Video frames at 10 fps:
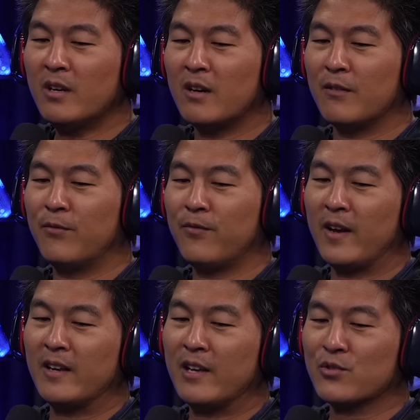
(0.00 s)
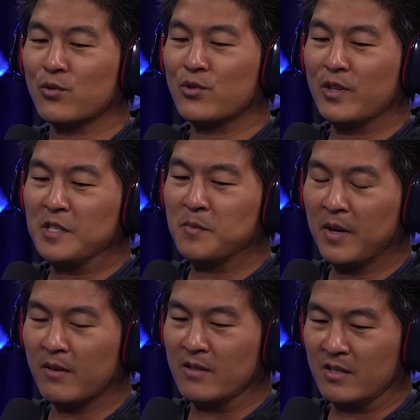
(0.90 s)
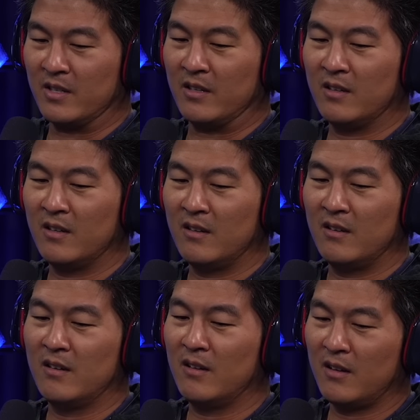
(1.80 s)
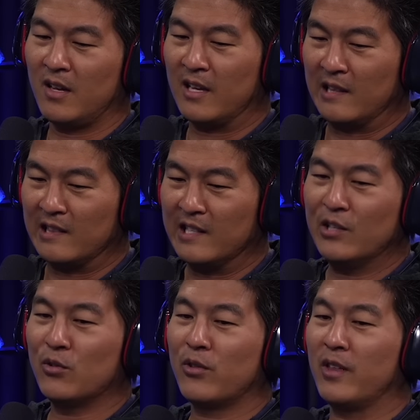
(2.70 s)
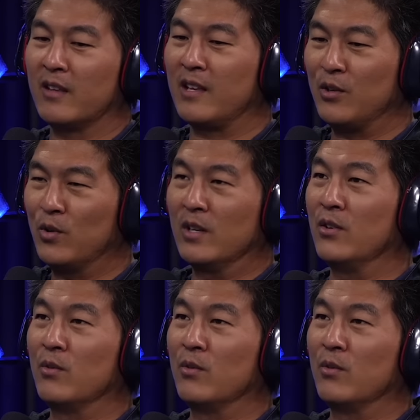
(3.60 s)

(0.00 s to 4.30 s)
of financial transparency a legal thing that you can do.